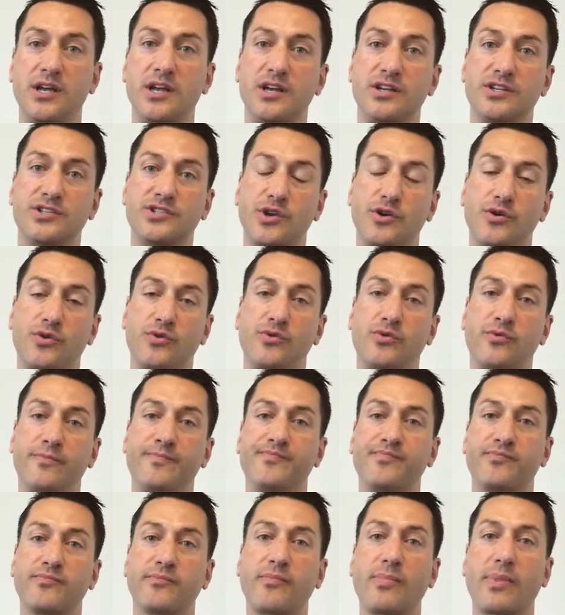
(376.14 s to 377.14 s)
So
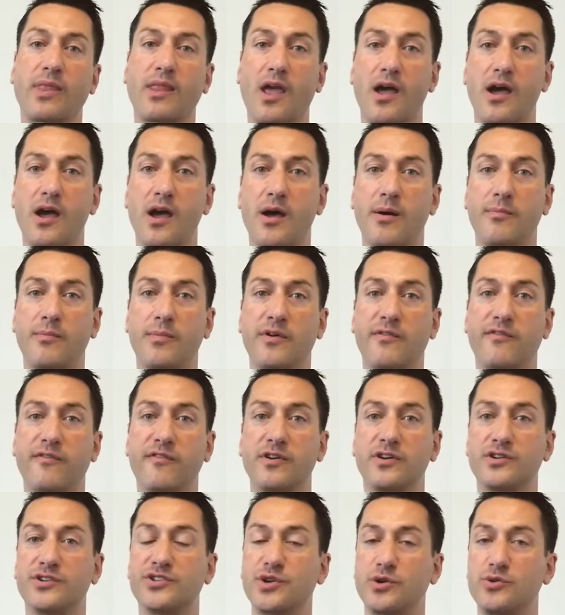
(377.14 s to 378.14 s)

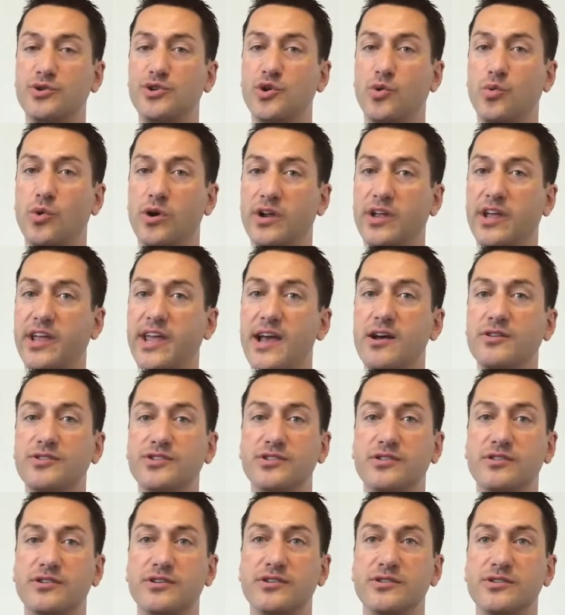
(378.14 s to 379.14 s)
for social work
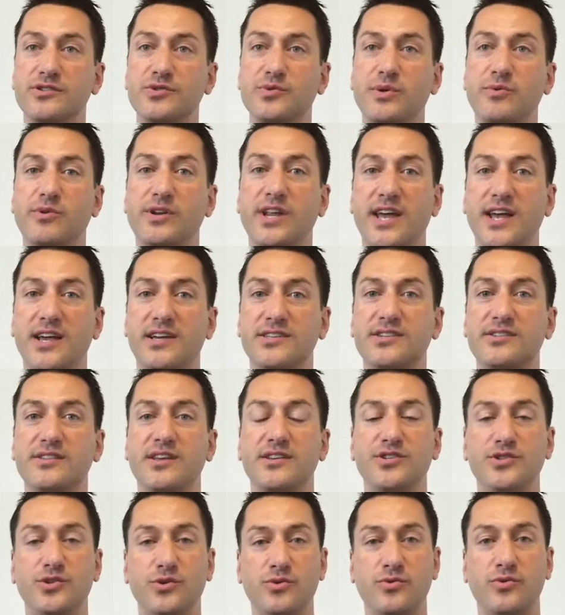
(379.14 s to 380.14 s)
counselors, we would ask
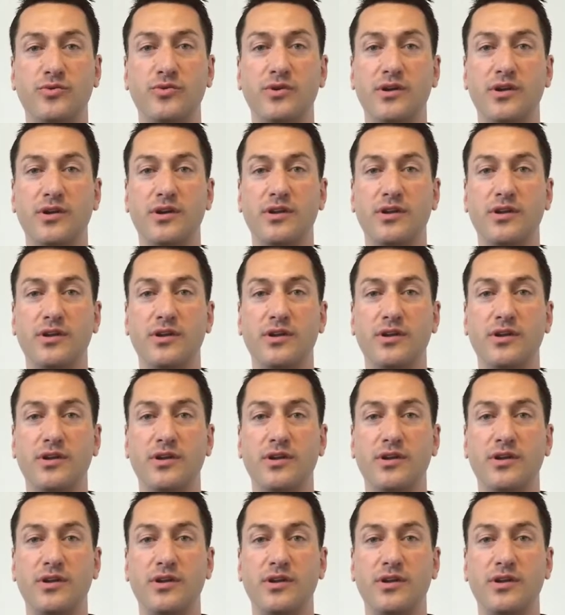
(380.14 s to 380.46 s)
that you